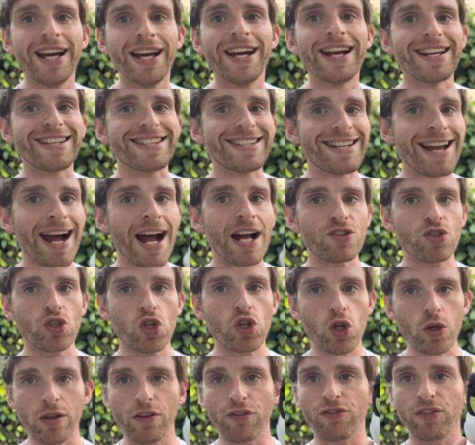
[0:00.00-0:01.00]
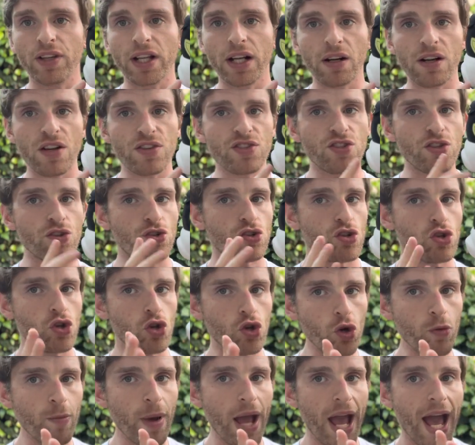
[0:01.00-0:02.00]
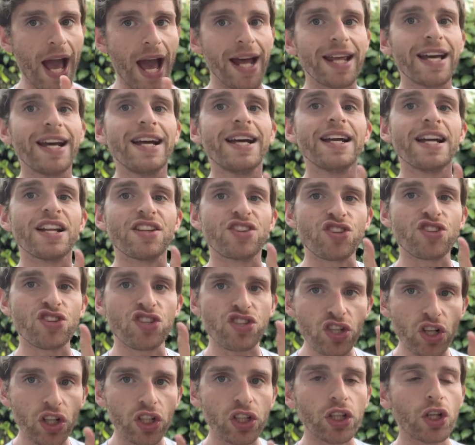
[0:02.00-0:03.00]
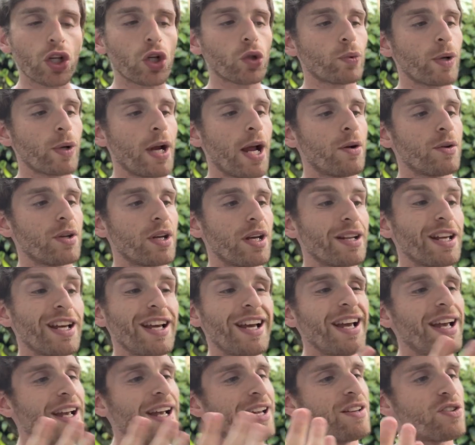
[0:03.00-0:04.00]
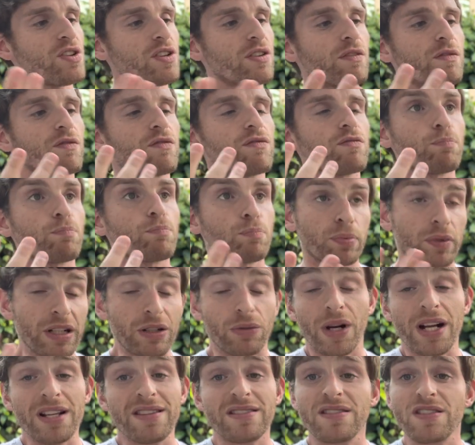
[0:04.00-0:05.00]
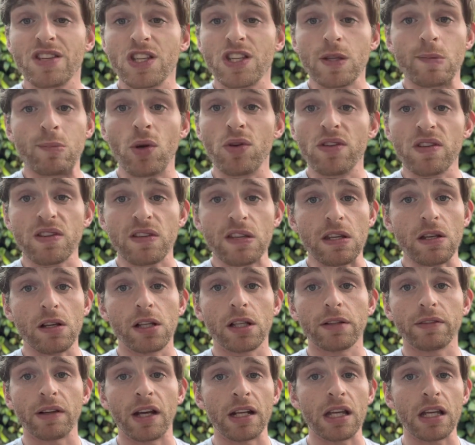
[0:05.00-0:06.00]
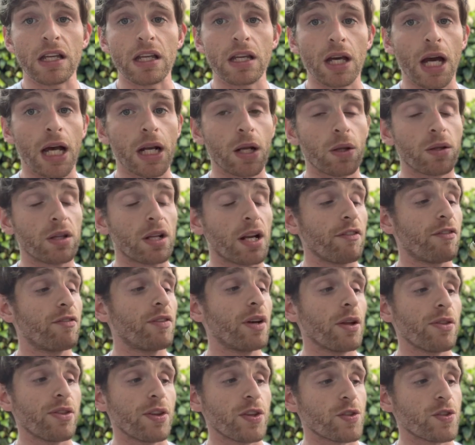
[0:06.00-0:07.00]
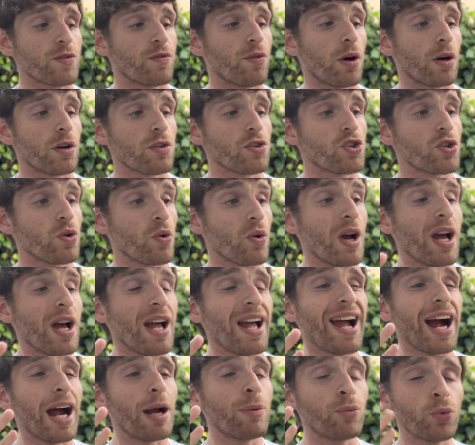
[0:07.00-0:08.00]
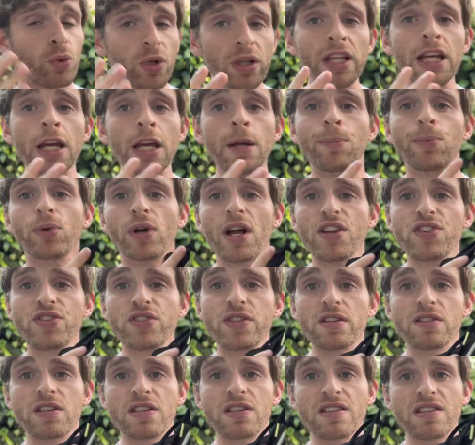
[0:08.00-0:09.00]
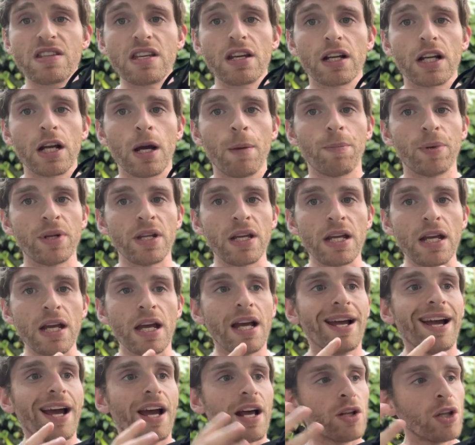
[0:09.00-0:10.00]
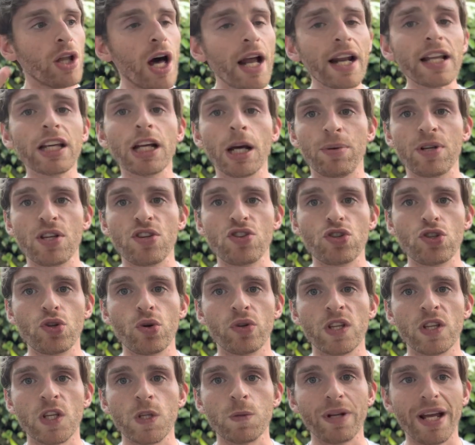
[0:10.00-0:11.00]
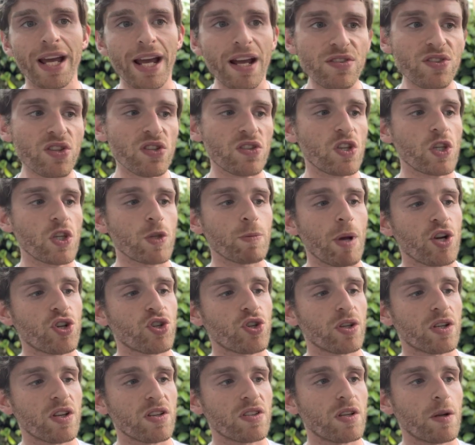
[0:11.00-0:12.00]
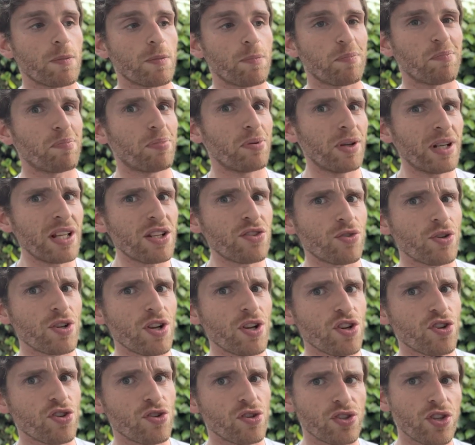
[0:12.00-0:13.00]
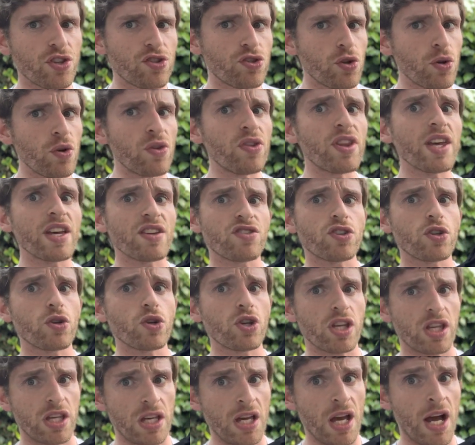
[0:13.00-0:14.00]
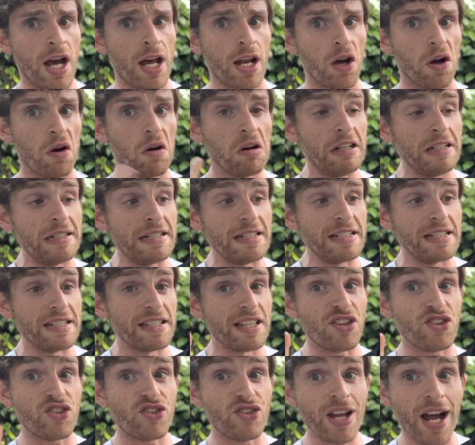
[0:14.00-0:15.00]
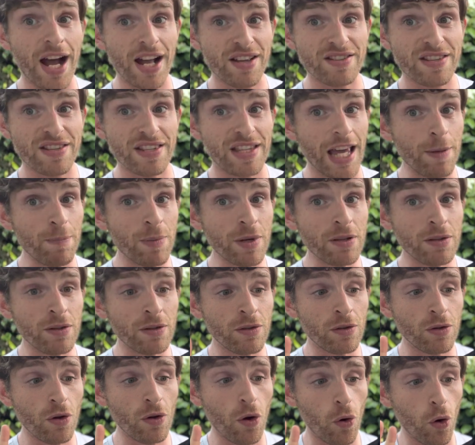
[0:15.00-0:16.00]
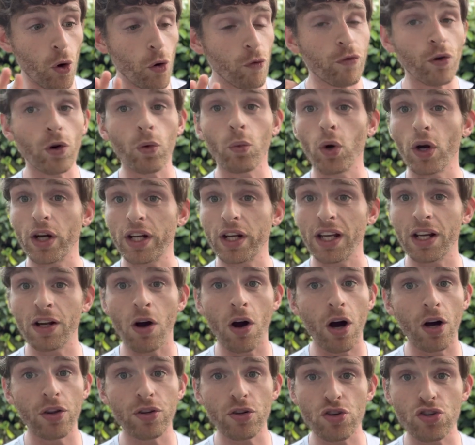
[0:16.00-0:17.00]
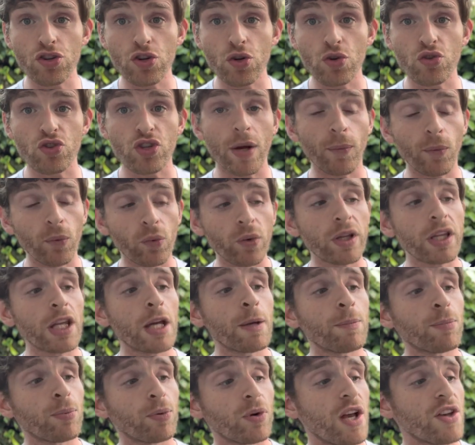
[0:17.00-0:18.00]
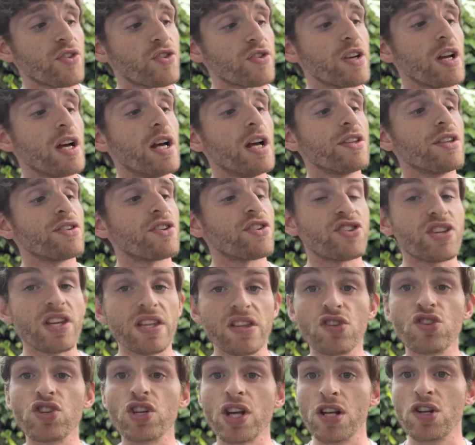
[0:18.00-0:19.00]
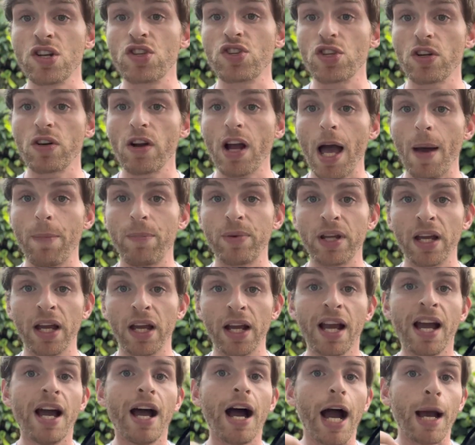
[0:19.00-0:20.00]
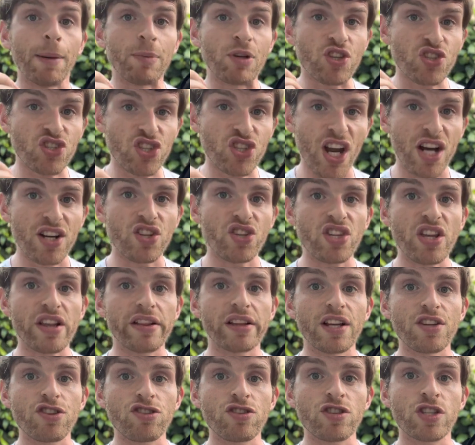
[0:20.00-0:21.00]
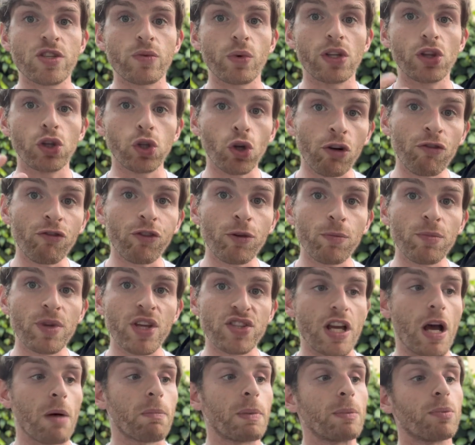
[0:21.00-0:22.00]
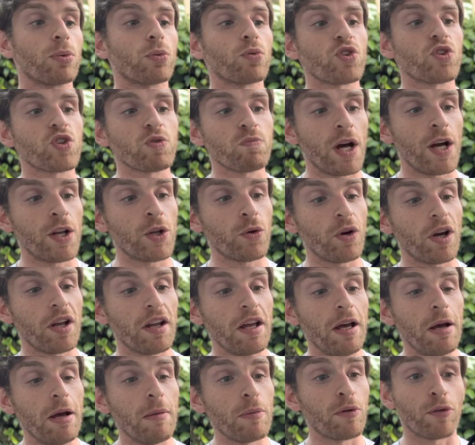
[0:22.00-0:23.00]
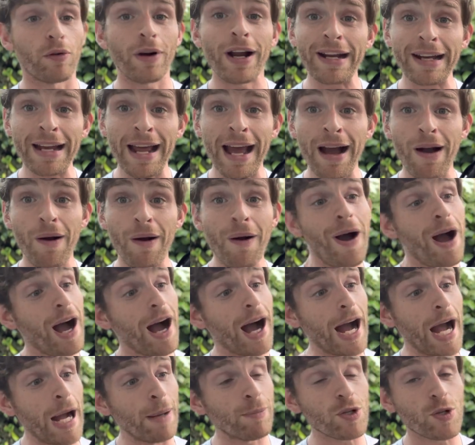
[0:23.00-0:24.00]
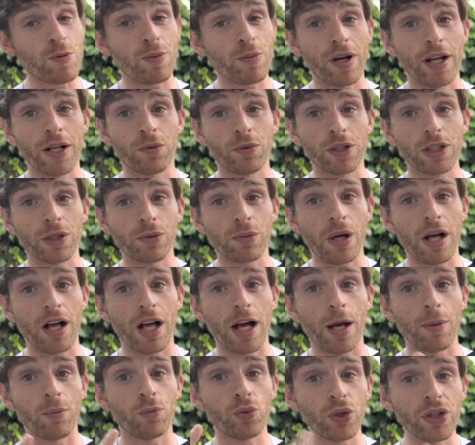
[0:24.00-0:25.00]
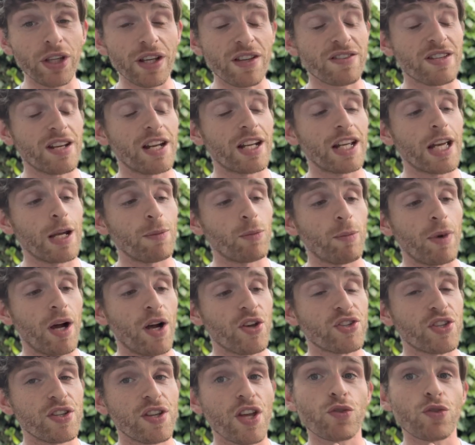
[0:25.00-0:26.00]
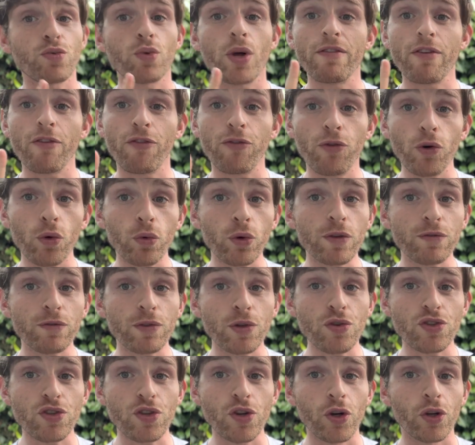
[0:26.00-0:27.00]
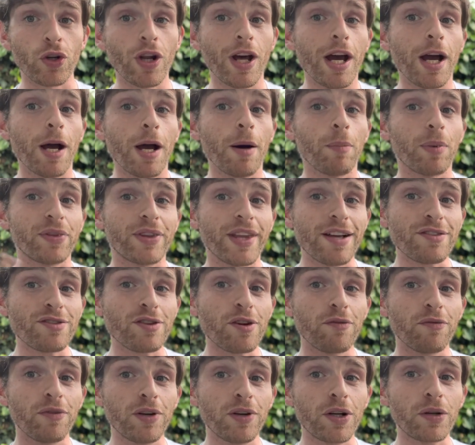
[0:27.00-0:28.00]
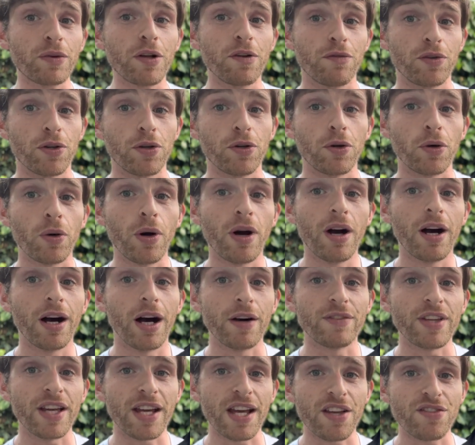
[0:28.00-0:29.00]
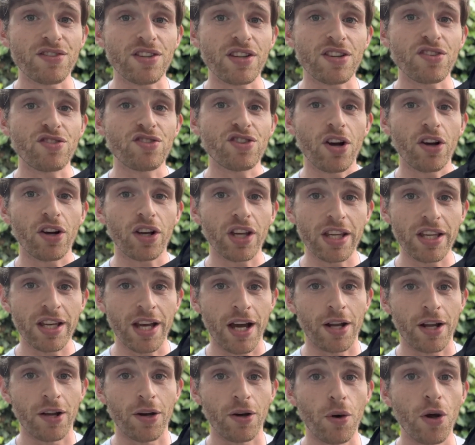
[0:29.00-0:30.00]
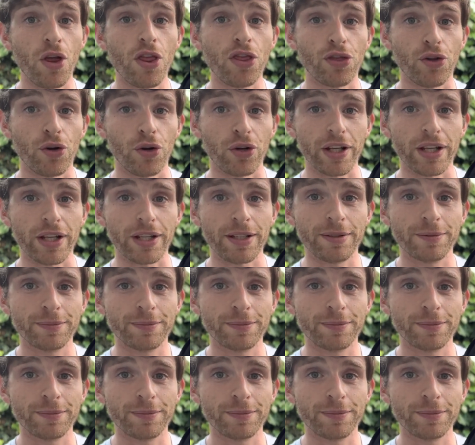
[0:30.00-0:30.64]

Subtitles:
It's not too, the flare isn't too bad. It's still a little rounded, and it just creates the smoothest heel of any Kayano that I've felt thus far. So I'm really impressed to see a company, and a lot of companies are doing this, but Asics especially, because they're pretty traditional, to do this to a Kayano is nuts. And they've been overworking all their shoes. So I'm really impressed to see the changes that are happening. I'm excited to see the lessons that we learn from this, how people respond to it. But right now, I'm responding really well. I'm really excited to get more miles in this. We'll have a full review soon. But that's our video review of the Asics Gel Kayano 30.